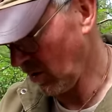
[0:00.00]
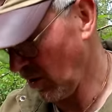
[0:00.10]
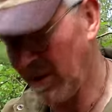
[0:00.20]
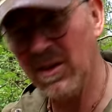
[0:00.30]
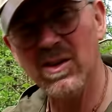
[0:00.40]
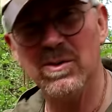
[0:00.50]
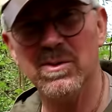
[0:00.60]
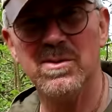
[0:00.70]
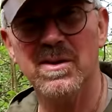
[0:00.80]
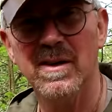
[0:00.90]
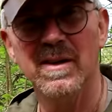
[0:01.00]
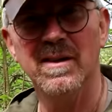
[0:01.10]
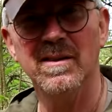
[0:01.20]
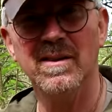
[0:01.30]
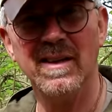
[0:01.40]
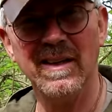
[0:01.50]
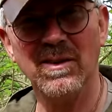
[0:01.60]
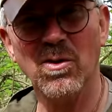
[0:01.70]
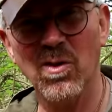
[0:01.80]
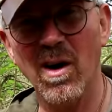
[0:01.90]
I used the little
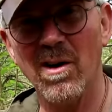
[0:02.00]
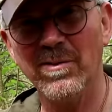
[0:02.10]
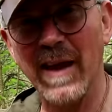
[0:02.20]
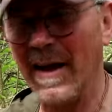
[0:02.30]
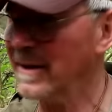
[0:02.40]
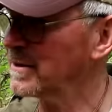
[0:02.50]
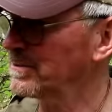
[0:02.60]
craft axe,